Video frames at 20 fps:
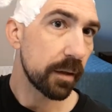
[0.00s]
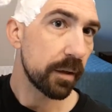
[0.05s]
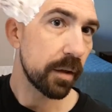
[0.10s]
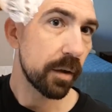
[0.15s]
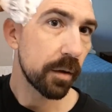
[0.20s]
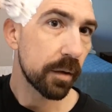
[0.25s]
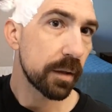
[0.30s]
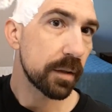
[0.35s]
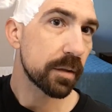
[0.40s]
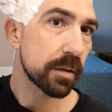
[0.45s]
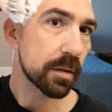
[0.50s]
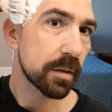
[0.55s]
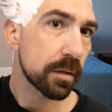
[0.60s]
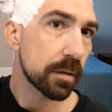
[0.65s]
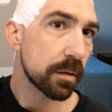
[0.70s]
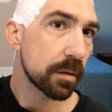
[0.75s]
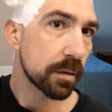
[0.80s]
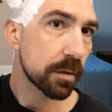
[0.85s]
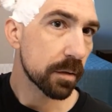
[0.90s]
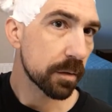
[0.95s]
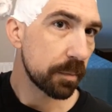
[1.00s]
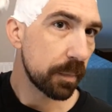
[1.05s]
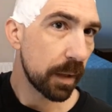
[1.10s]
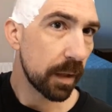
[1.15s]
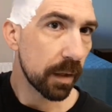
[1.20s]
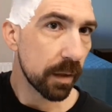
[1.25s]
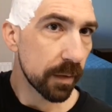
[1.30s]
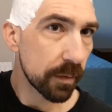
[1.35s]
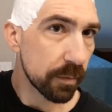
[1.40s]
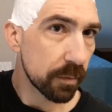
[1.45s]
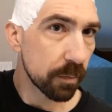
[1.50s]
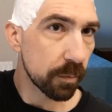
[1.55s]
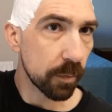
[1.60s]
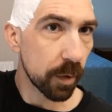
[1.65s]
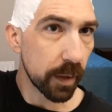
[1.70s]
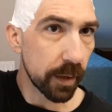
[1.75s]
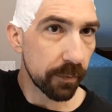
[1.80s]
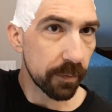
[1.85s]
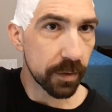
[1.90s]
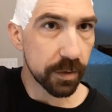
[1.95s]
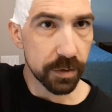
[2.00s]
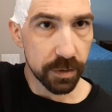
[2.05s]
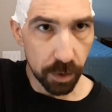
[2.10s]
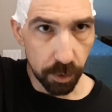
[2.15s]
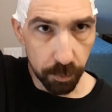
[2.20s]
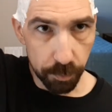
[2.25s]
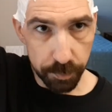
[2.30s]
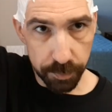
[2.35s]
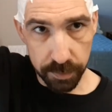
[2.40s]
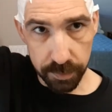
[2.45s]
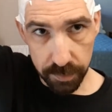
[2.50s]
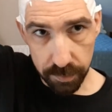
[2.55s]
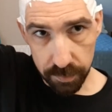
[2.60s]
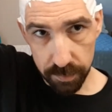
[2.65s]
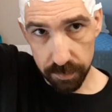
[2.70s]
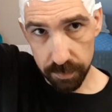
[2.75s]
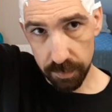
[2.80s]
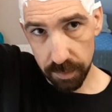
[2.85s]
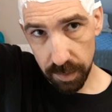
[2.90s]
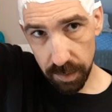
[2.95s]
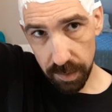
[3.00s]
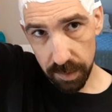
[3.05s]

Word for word: you always smelled whatever soaps and